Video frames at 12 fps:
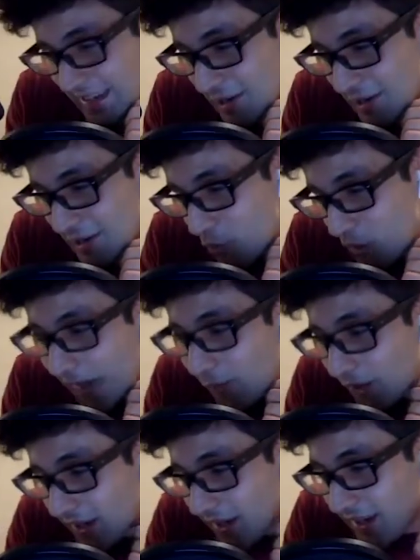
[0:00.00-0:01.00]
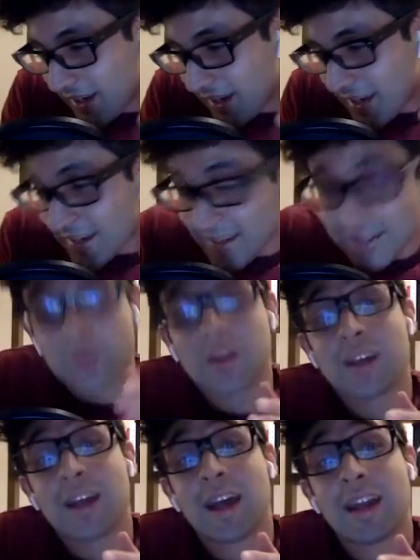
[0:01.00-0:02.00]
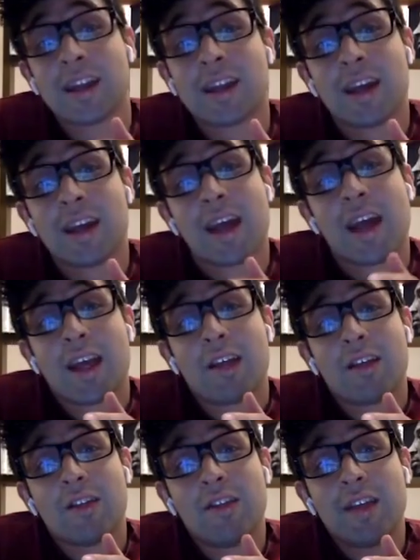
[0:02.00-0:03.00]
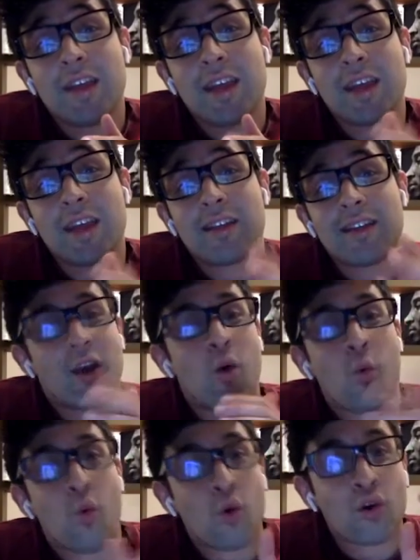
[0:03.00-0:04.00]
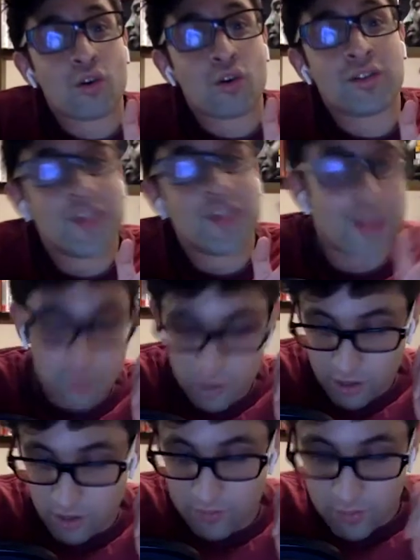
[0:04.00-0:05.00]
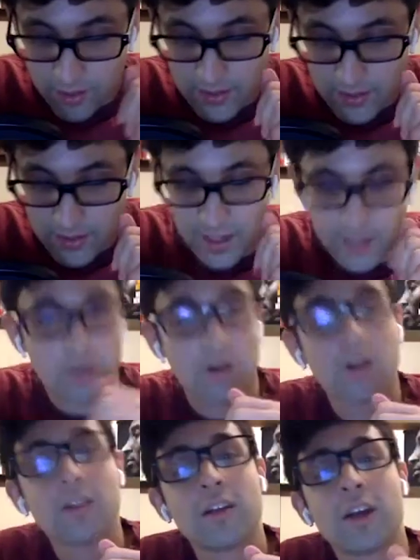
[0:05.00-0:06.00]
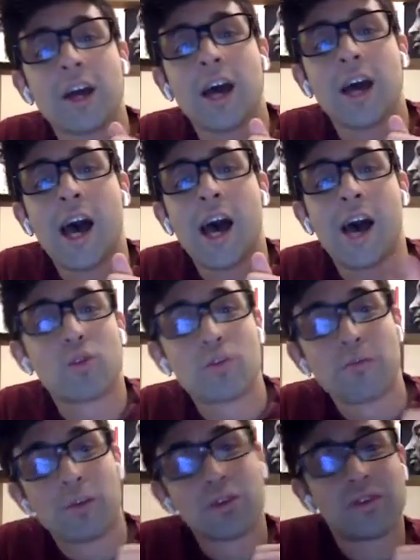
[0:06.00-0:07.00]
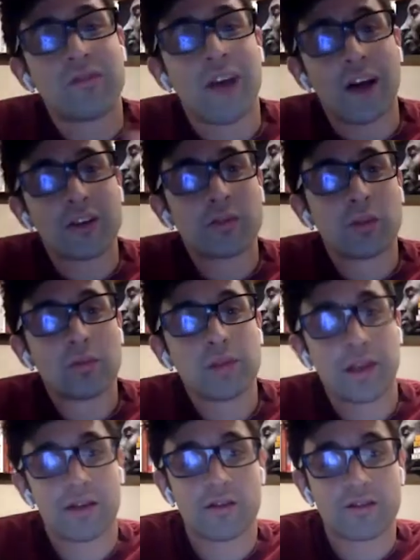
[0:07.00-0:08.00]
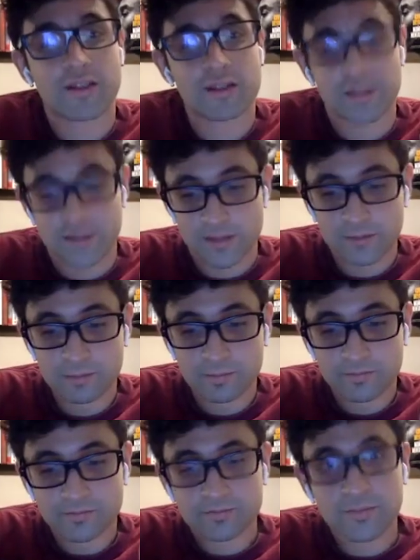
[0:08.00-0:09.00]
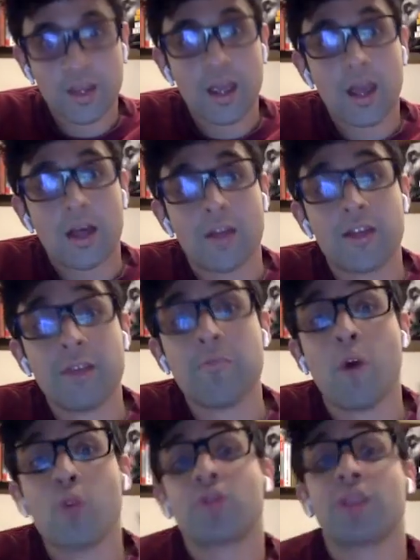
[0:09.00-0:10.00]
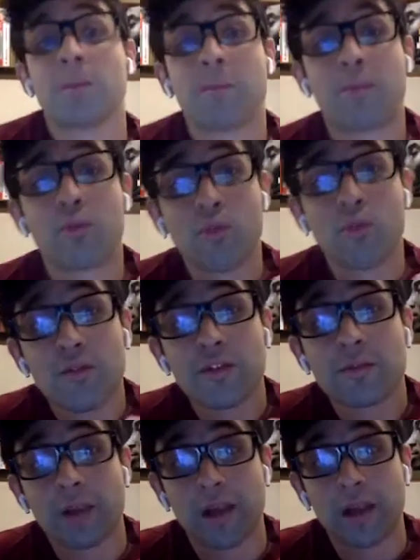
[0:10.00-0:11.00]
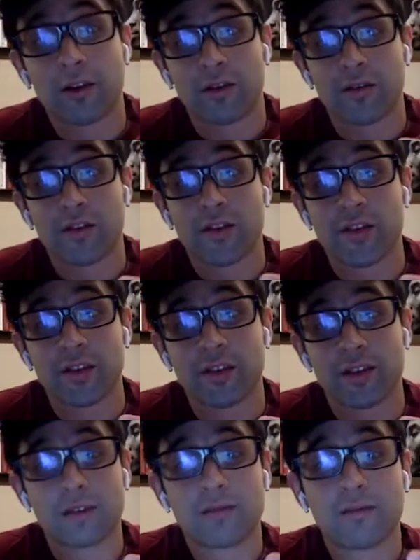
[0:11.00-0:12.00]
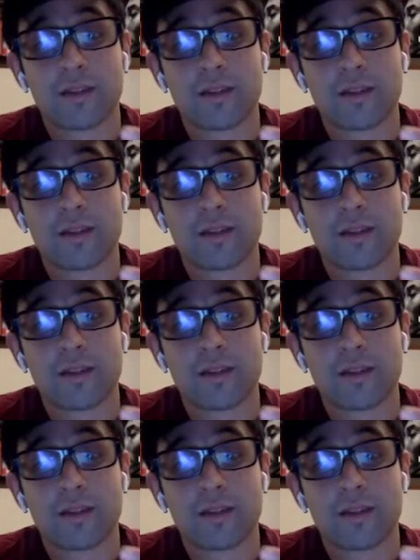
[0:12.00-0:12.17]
we're gonna get into it. And the awards that we're covering today are our most valuable player of the season, the most improved player of the season,